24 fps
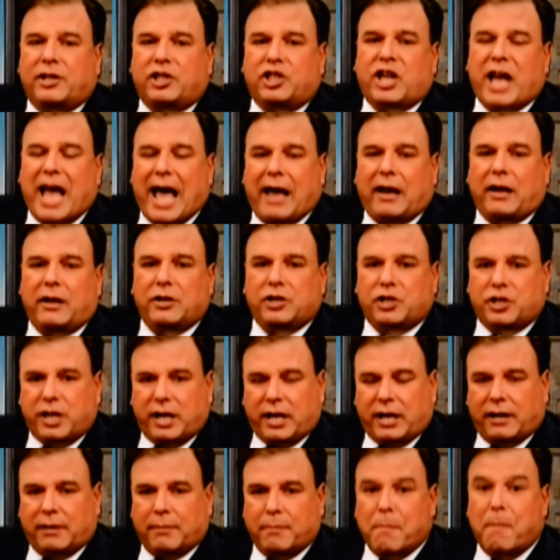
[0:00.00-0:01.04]

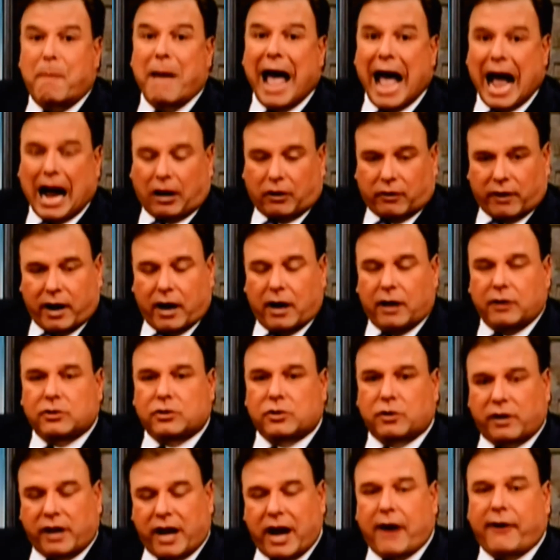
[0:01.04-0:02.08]
challenging
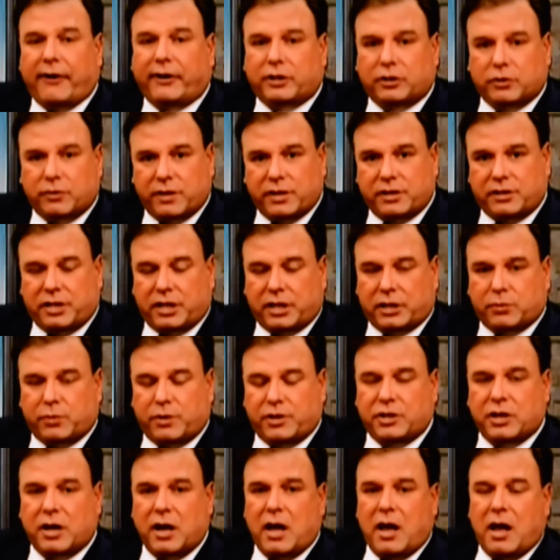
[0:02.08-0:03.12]
backgrounds or characteristics,
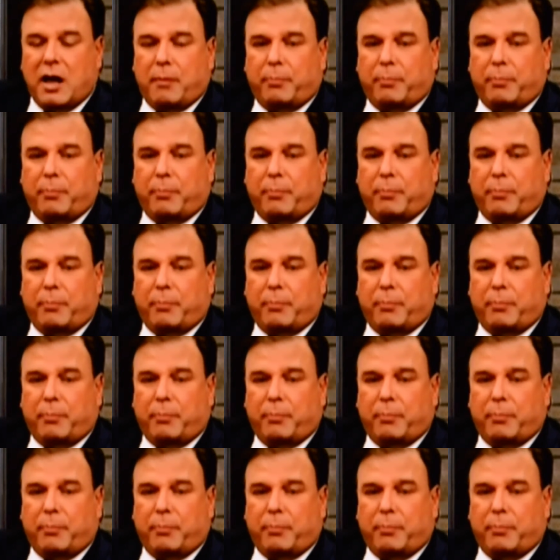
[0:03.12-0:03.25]
which